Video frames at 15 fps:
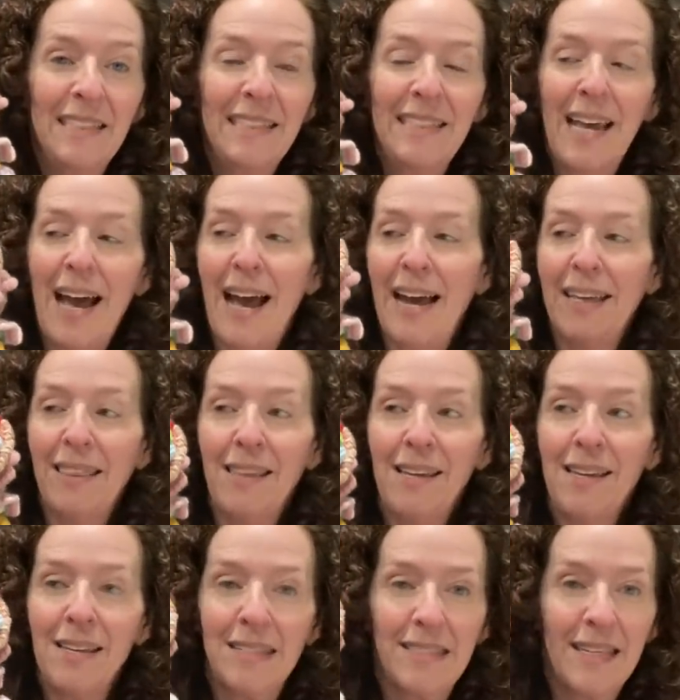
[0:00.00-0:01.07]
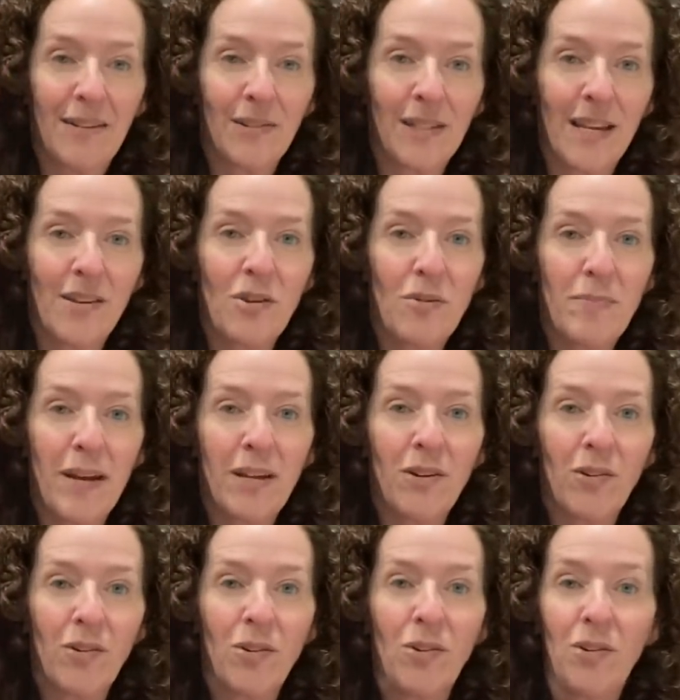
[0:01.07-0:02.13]
Yeah, I think it sounds like you met
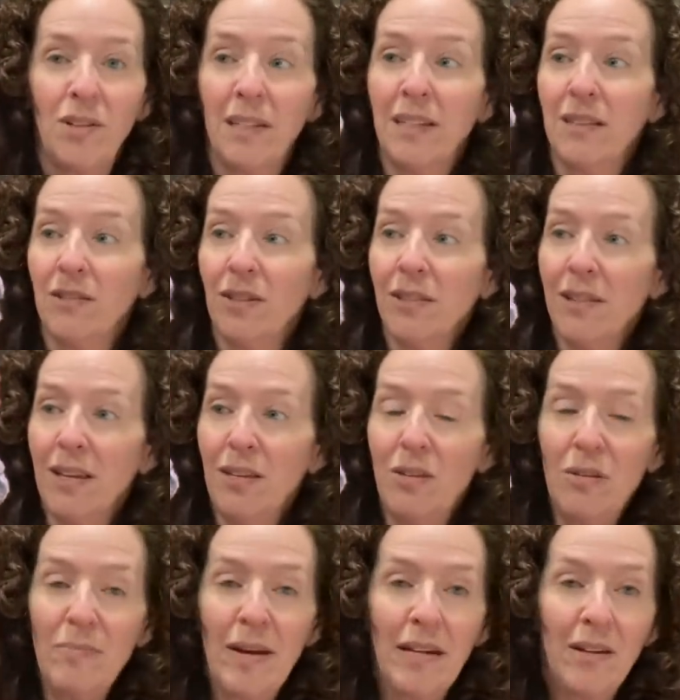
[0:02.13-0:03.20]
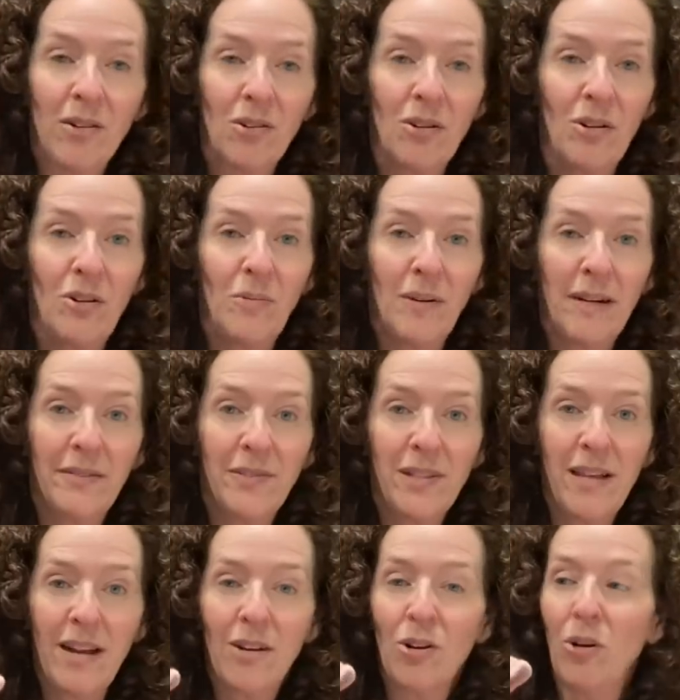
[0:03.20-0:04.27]
your goal. It looks like you met your goal. Whatever
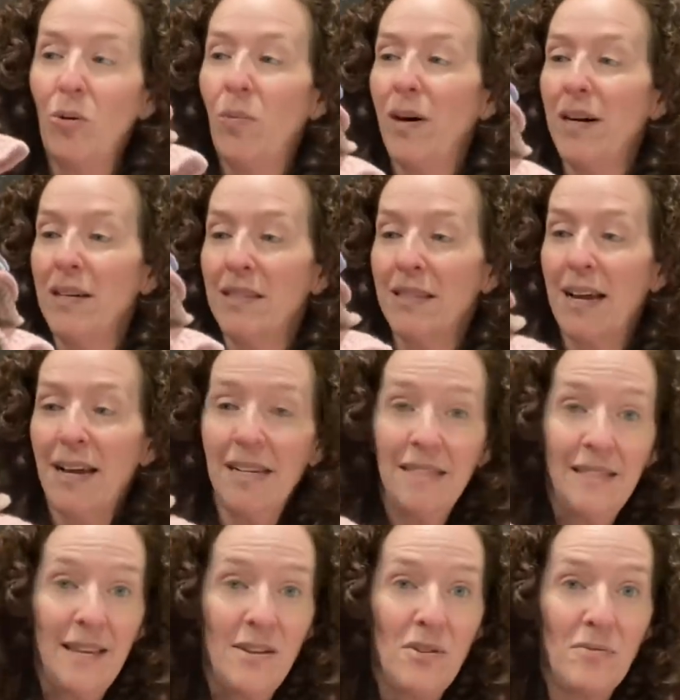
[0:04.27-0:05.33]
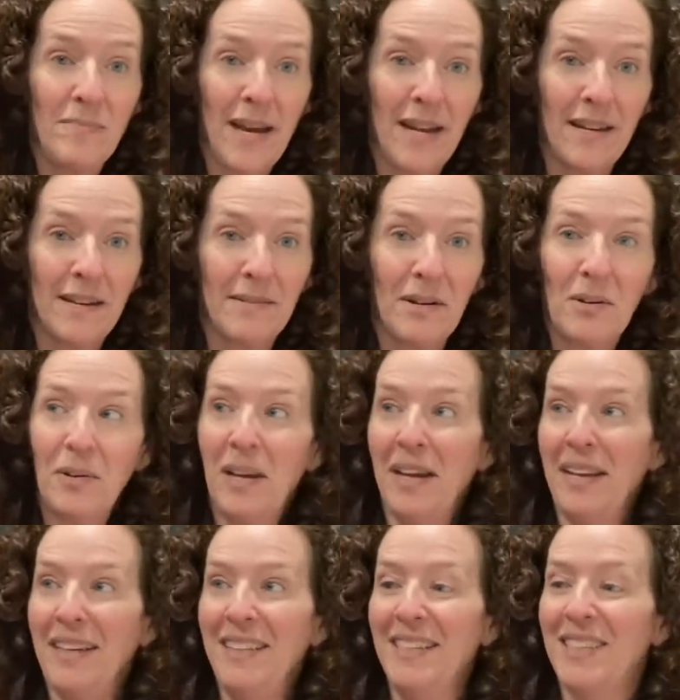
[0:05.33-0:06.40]
that goal was, I say you met it,
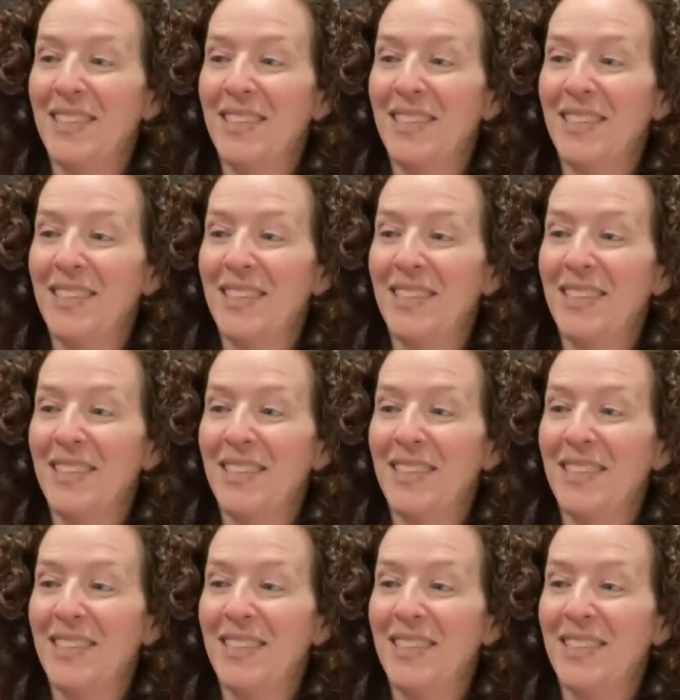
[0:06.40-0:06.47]
okay?